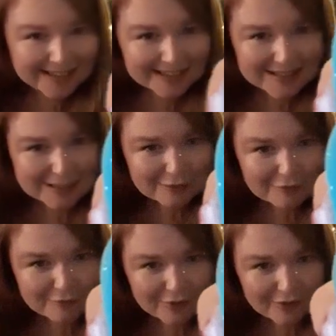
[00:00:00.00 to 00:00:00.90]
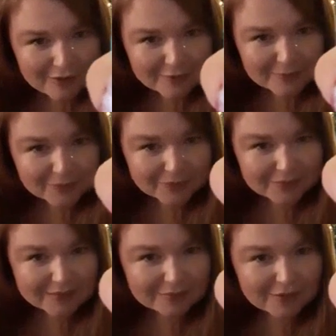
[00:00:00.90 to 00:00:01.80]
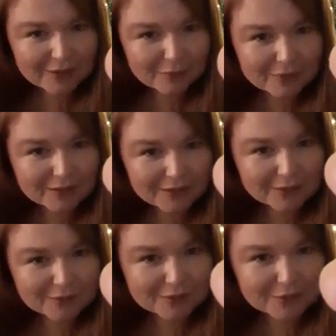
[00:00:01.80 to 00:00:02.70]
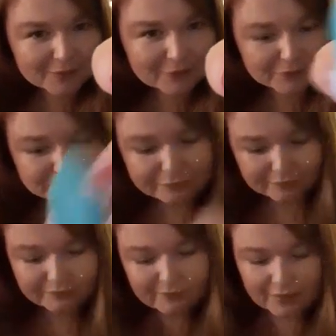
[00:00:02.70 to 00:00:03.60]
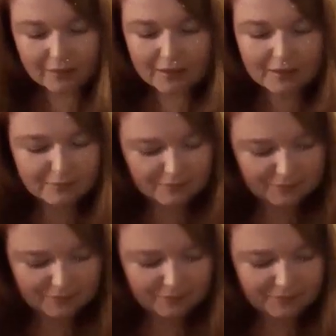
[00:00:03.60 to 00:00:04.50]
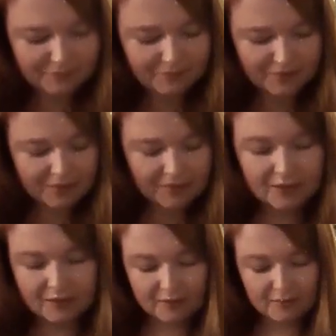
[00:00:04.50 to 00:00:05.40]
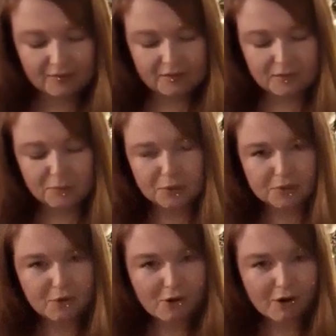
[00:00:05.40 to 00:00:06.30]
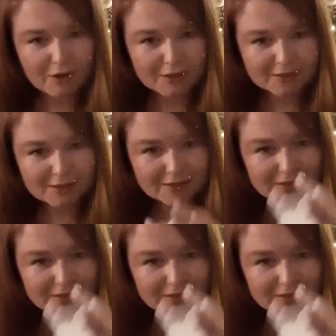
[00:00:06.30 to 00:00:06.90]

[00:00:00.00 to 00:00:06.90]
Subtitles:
Is the feather one I used to put across